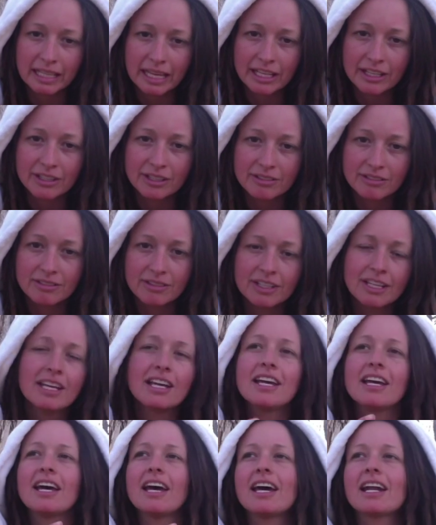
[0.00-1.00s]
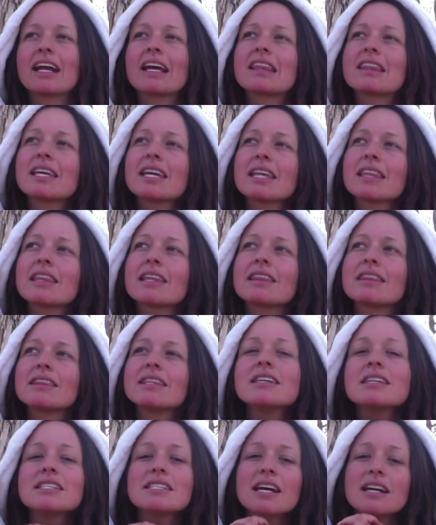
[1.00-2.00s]
later. And I think that
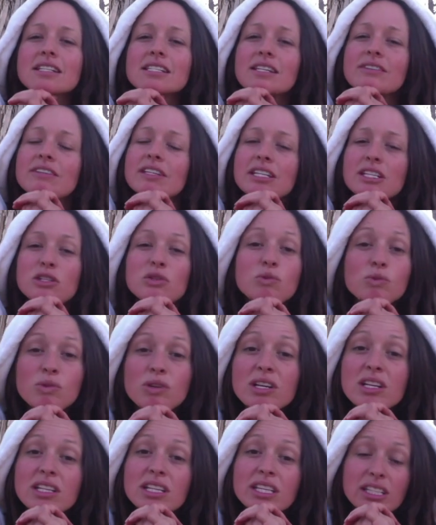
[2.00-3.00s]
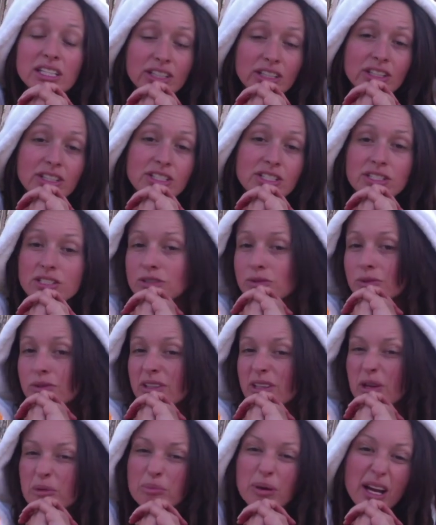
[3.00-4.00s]
this activity is really good to do with
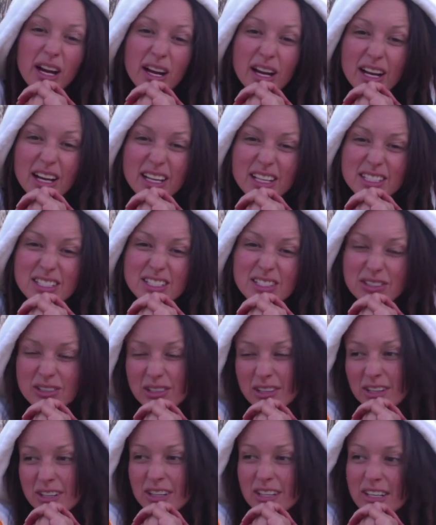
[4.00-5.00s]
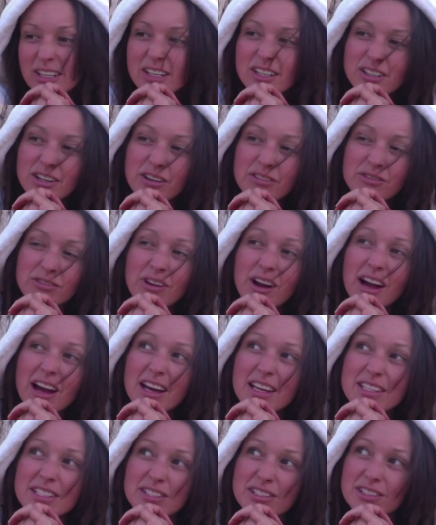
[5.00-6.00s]
our parents or our
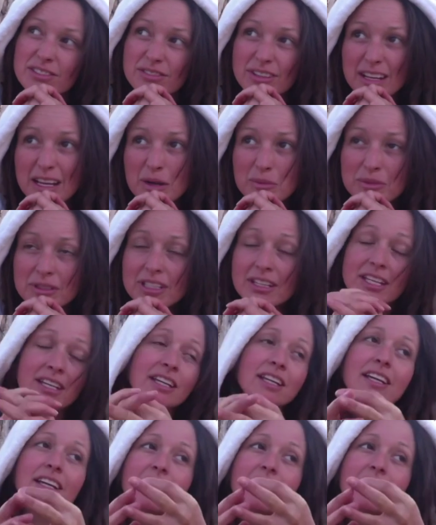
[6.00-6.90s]
friends or family.